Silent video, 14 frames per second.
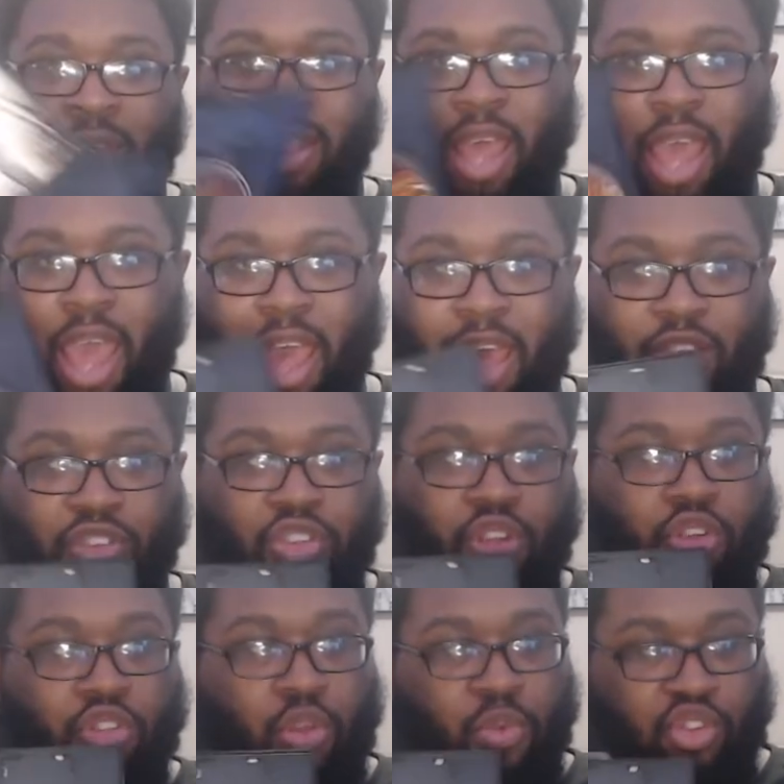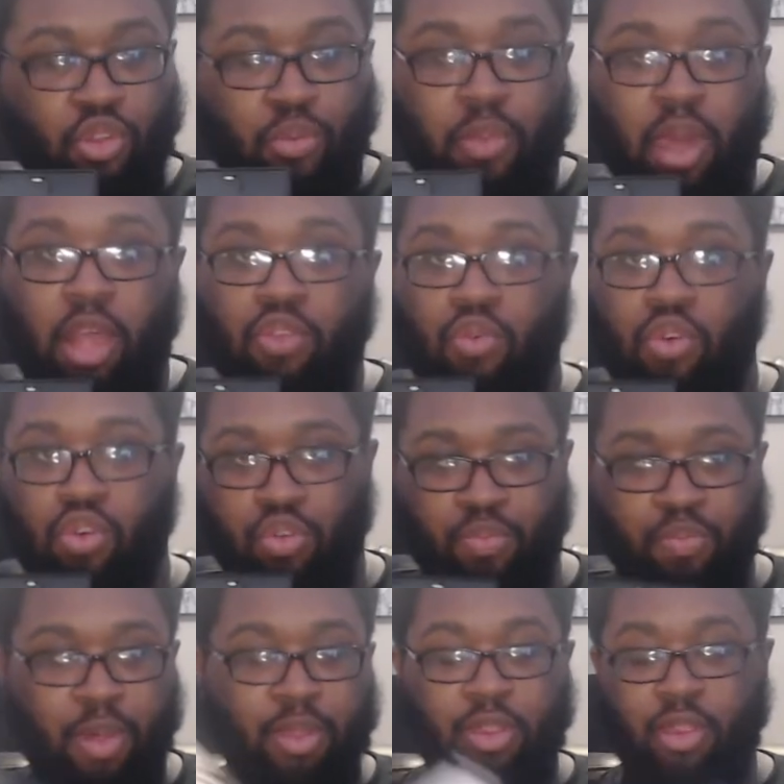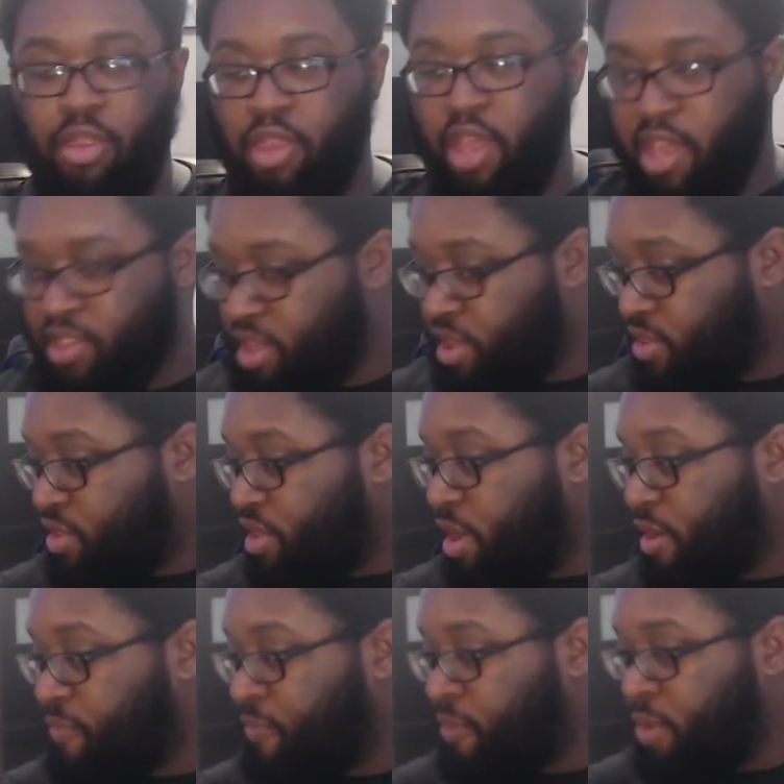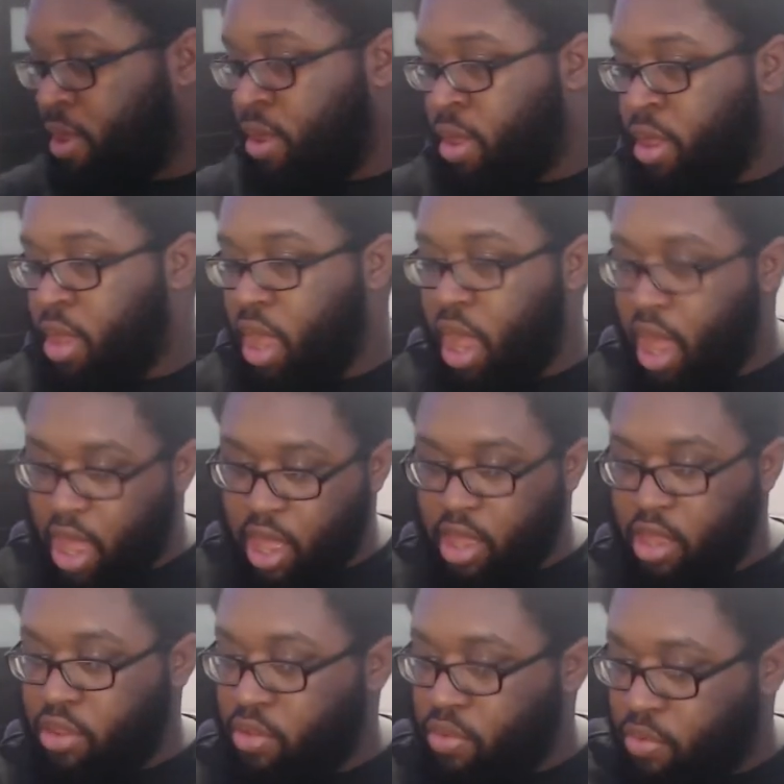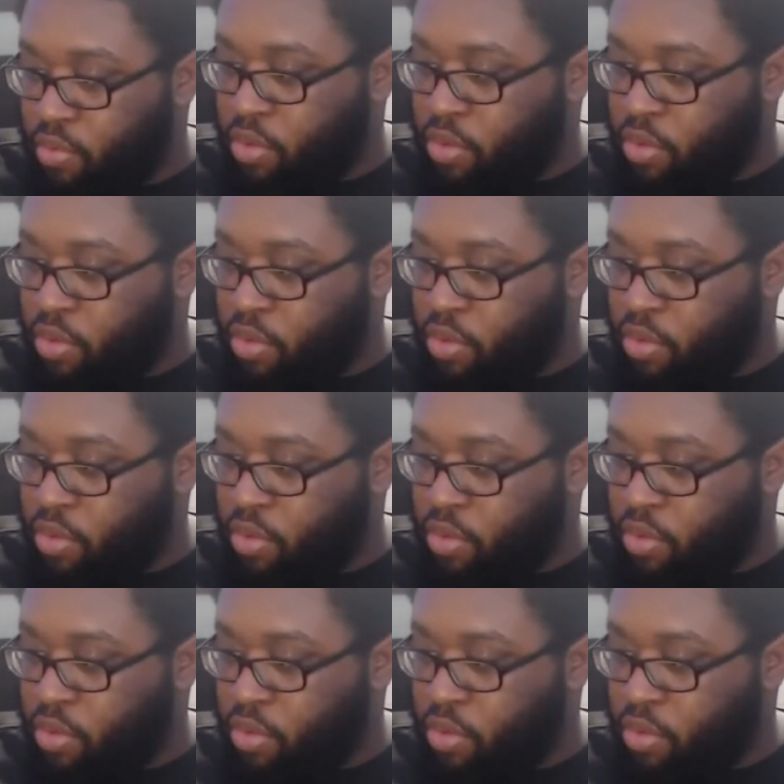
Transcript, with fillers: that has, you know, the original manual and disc and stuff. And